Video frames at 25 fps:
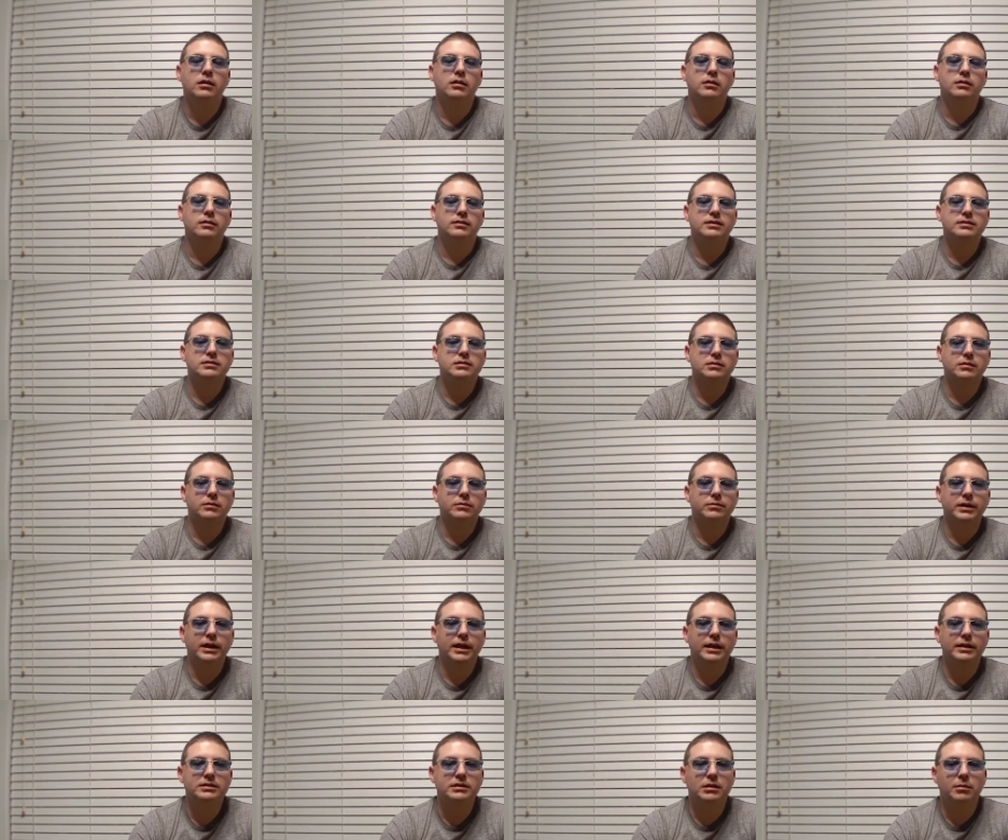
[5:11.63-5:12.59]
This
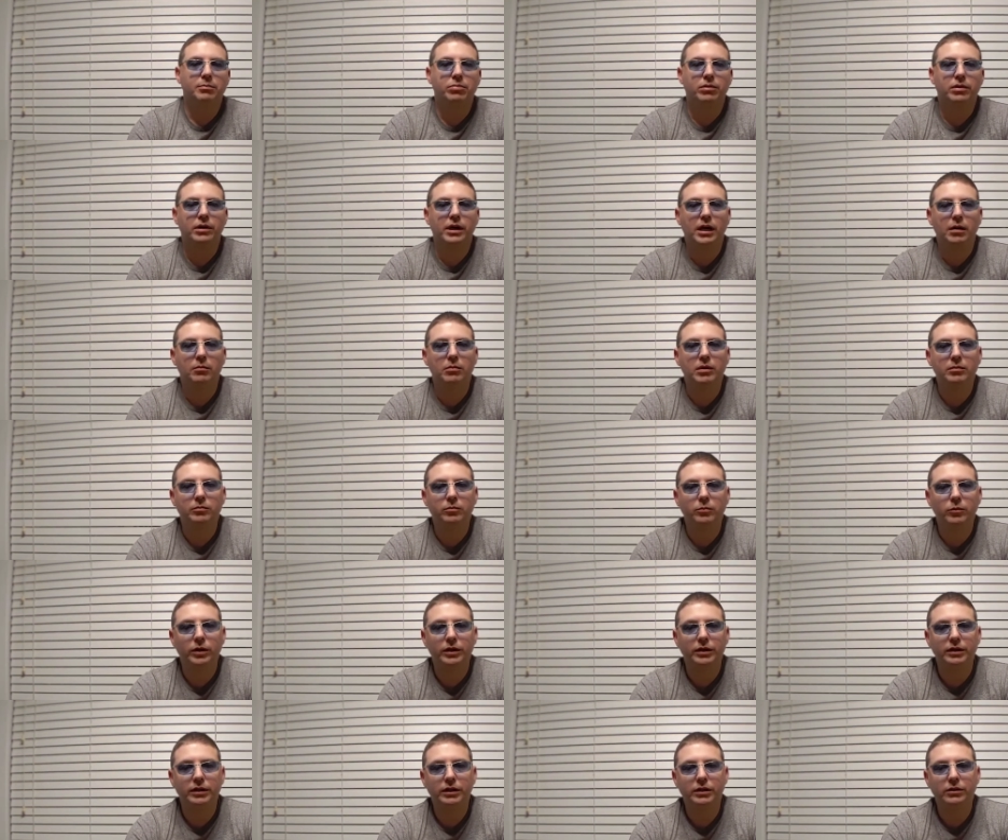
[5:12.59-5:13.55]
creates a problem
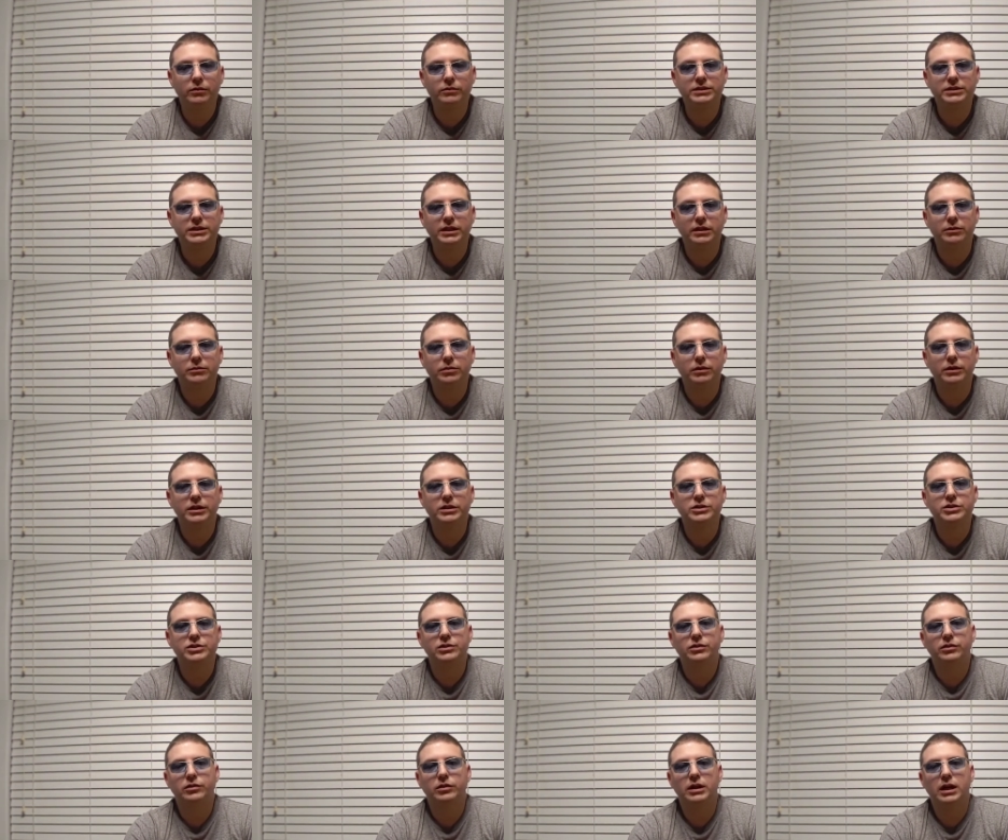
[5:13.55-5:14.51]
when using
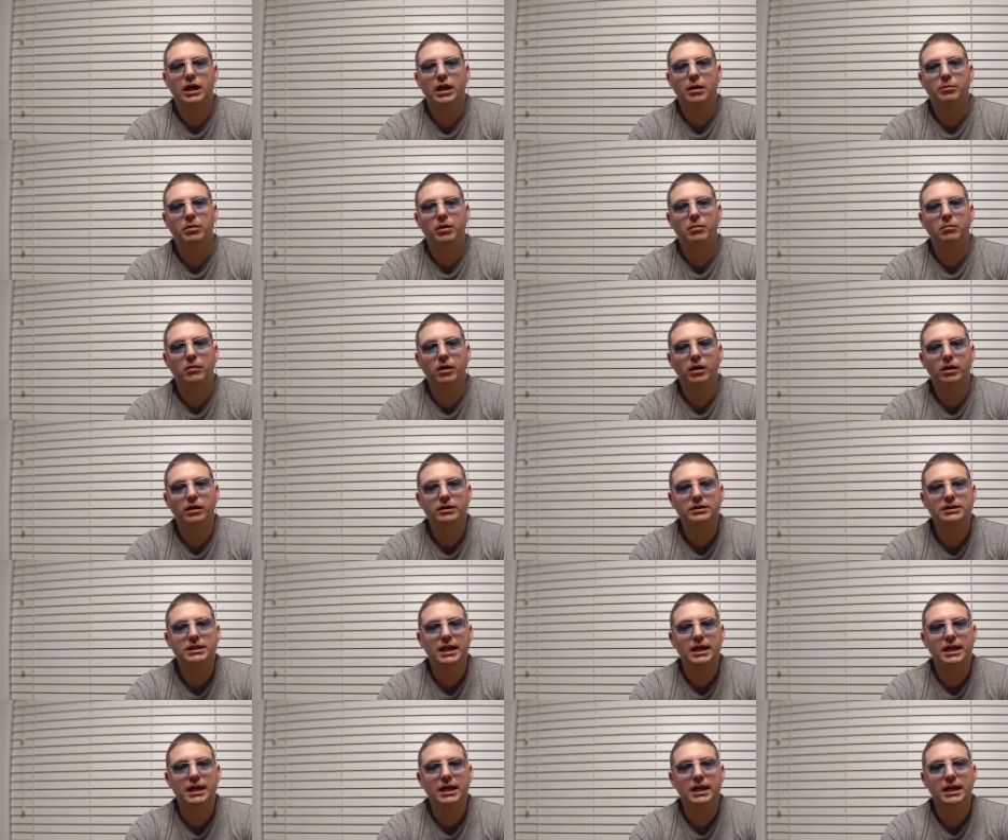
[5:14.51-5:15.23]
traditional copper mugs,